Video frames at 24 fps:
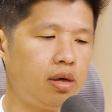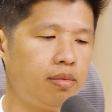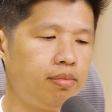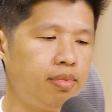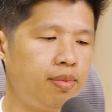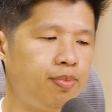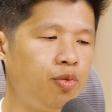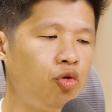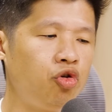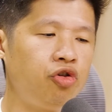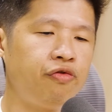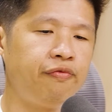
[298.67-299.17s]

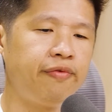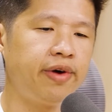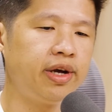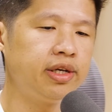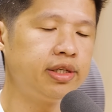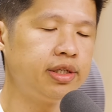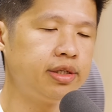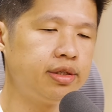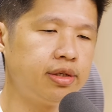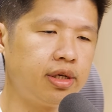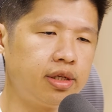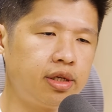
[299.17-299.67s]
People who
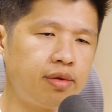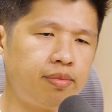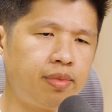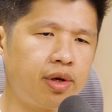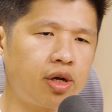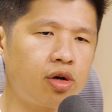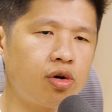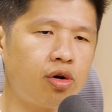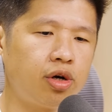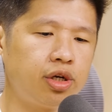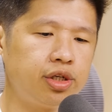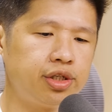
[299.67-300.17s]
invest in, I think,
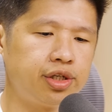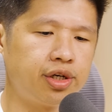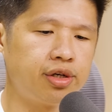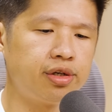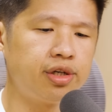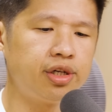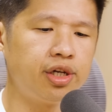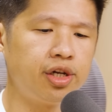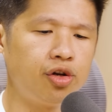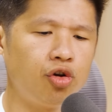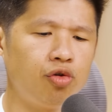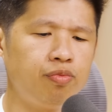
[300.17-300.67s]
Bitcoin
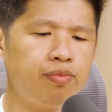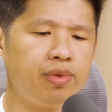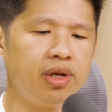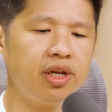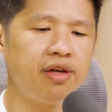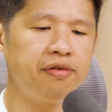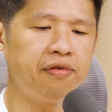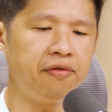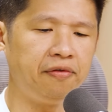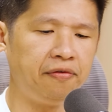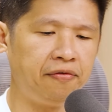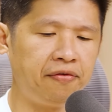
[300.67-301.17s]
generally, they don't
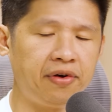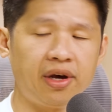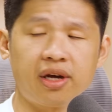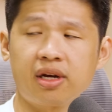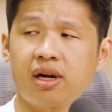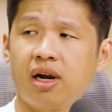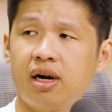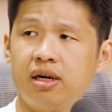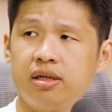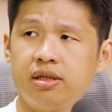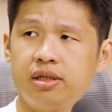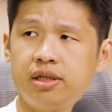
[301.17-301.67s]
believe in fiat
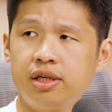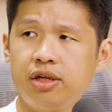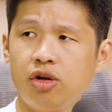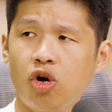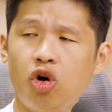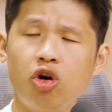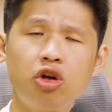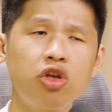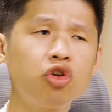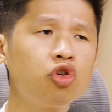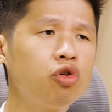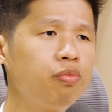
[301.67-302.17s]
currency,
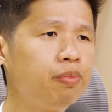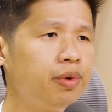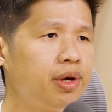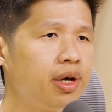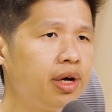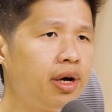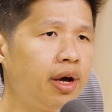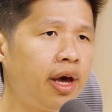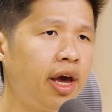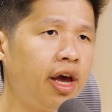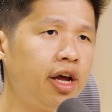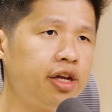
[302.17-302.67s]
or it could be
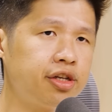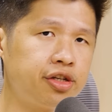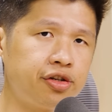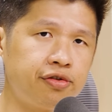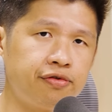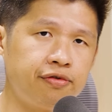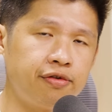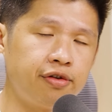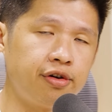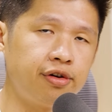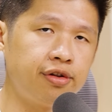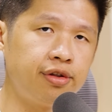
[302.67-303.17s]
a hedge
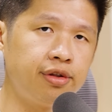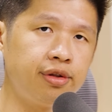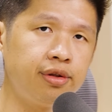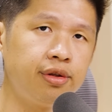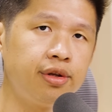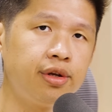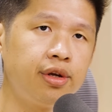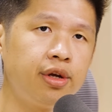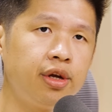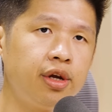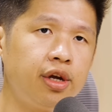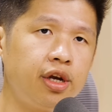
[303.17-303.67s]
for
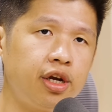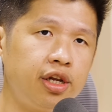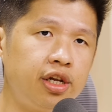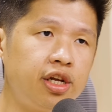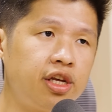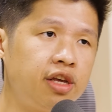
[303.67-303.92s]
in the